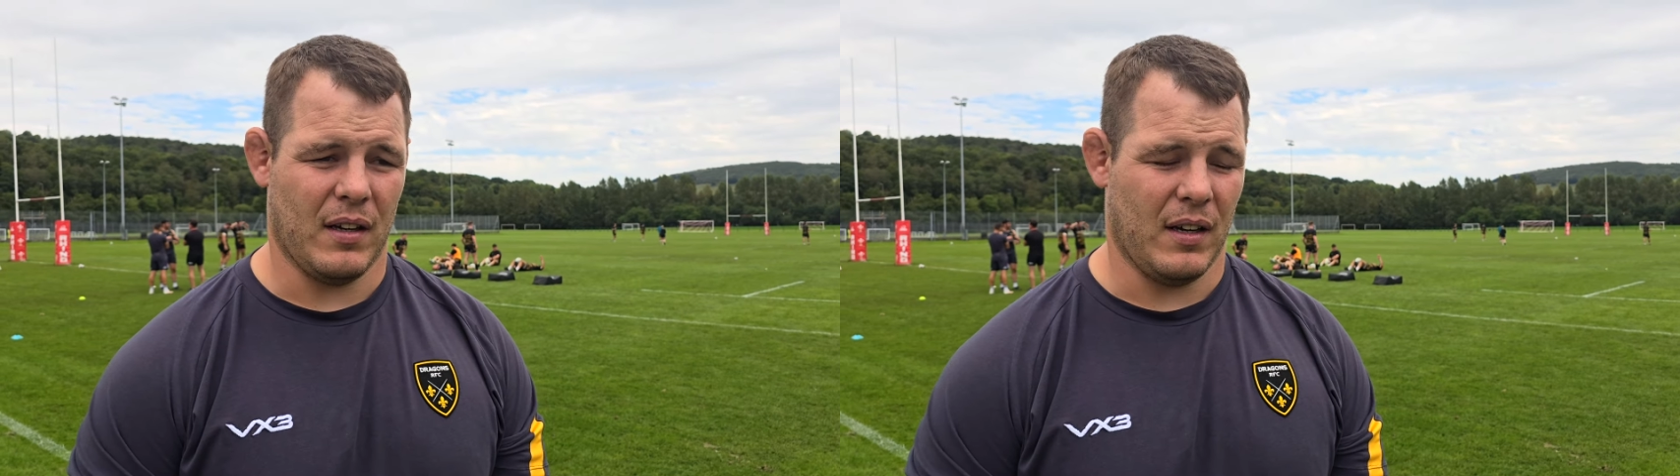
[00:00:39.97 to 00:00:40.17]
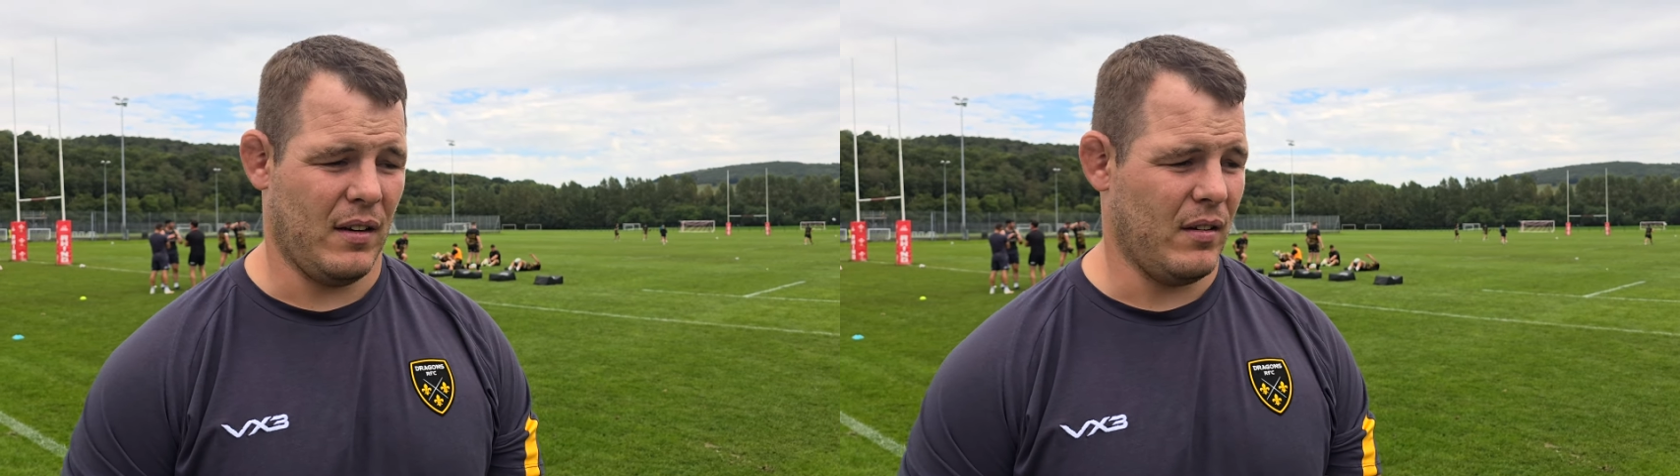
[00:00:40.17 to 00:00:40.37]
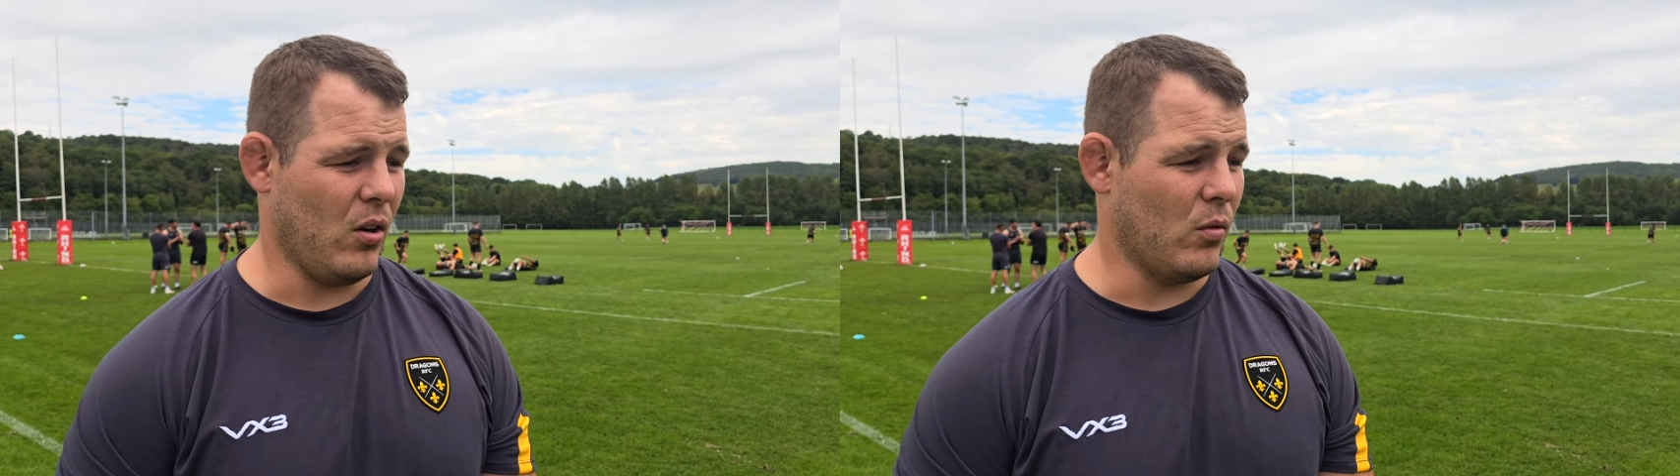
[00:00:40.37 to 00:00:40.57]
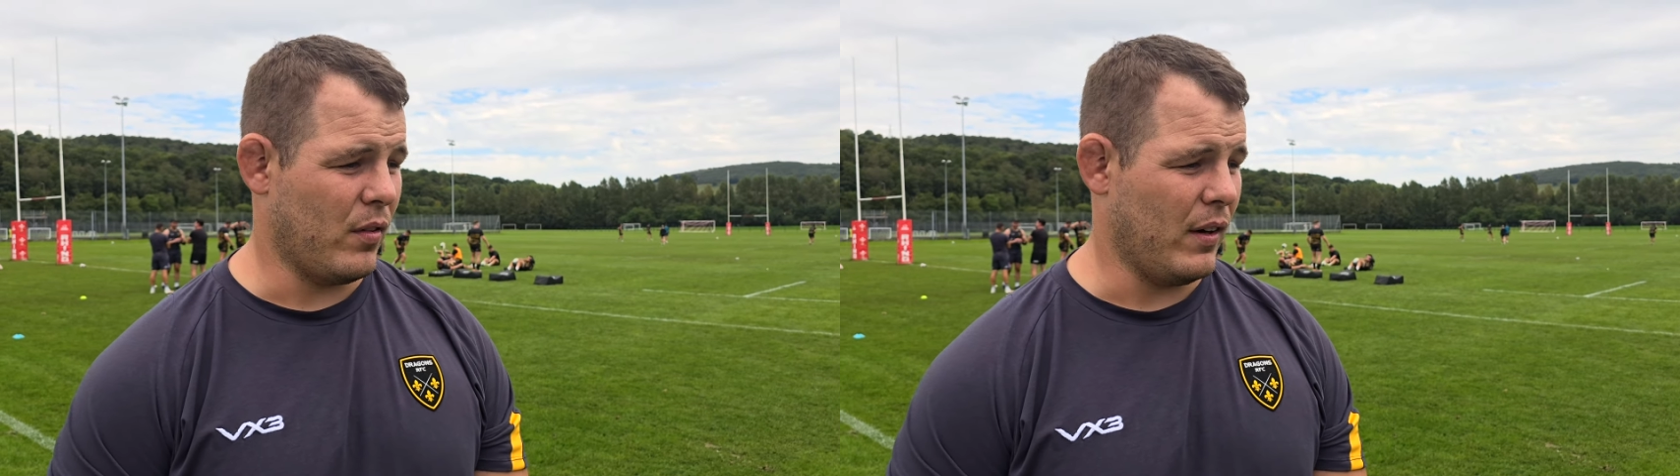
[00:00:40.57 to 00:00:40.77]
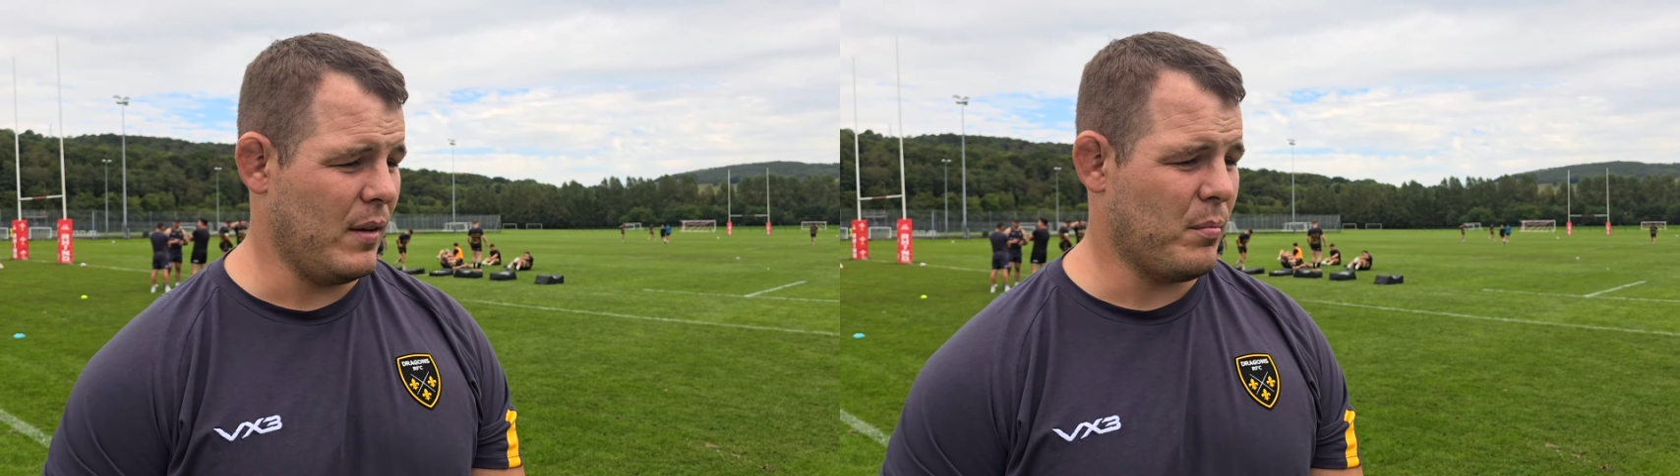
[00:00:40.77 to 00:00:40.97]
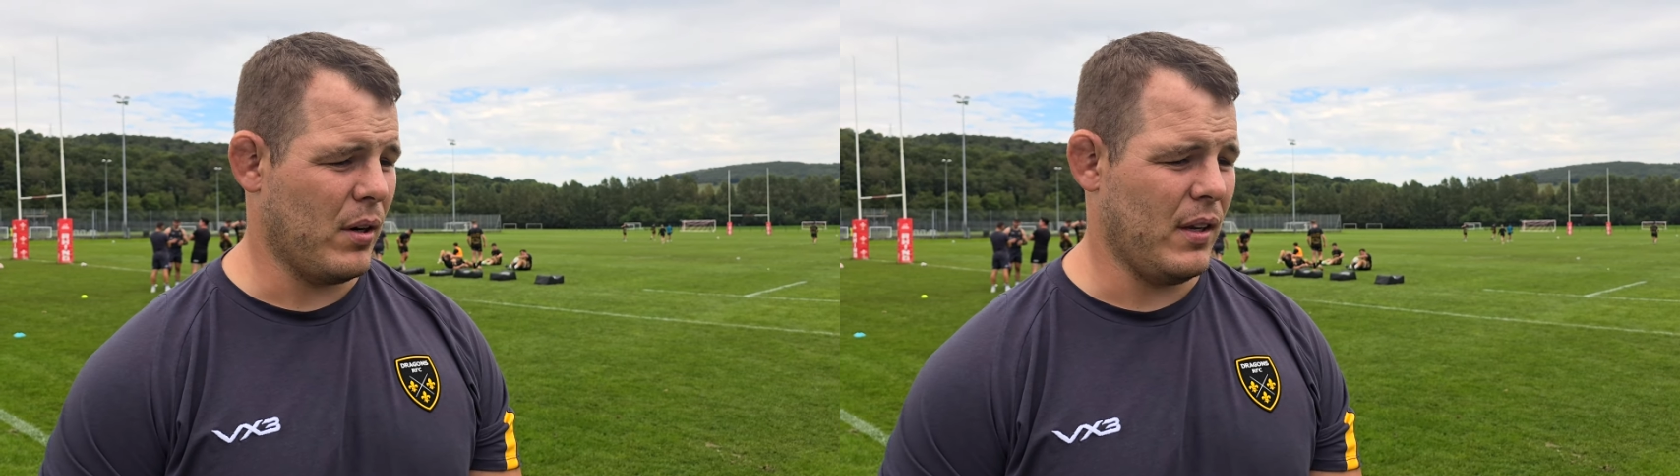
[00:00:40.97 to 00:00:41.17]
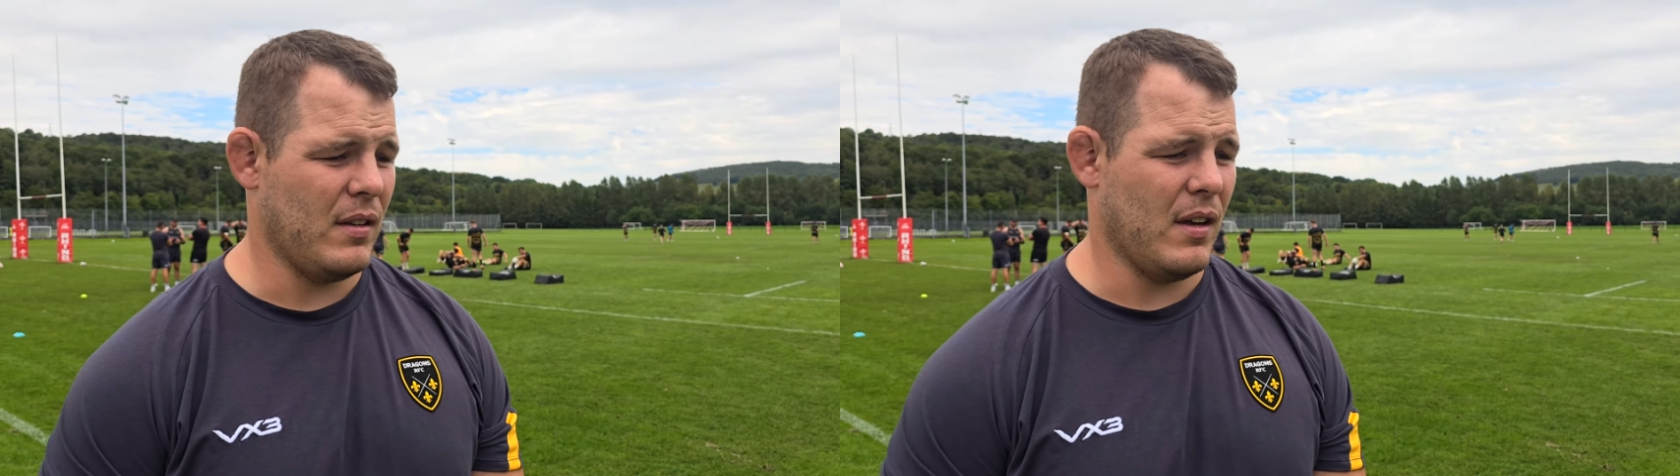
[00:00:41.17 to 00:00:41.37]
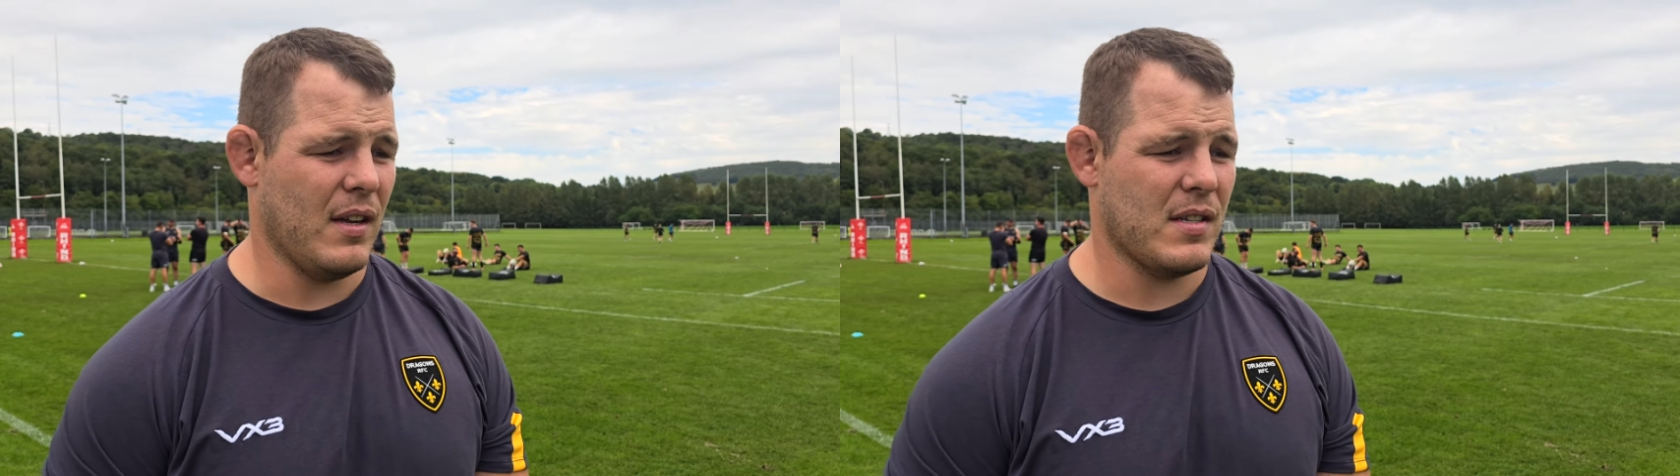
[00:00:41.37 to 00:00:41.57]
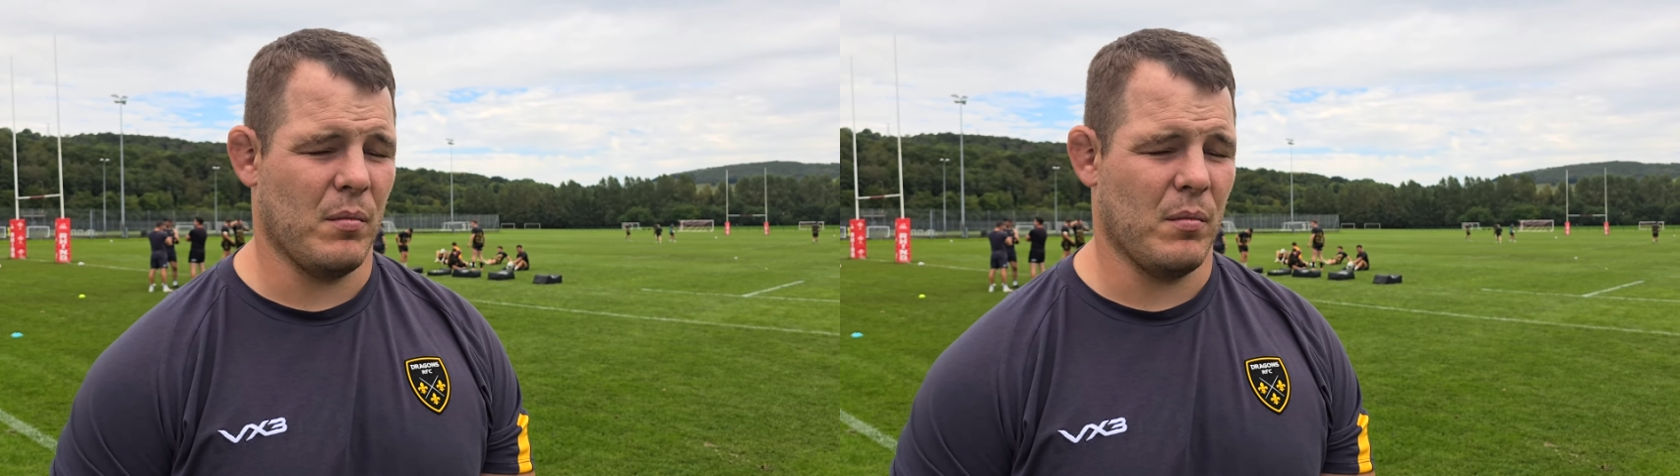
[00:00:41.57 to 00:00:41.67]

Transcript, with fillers: and hopefully put in uh,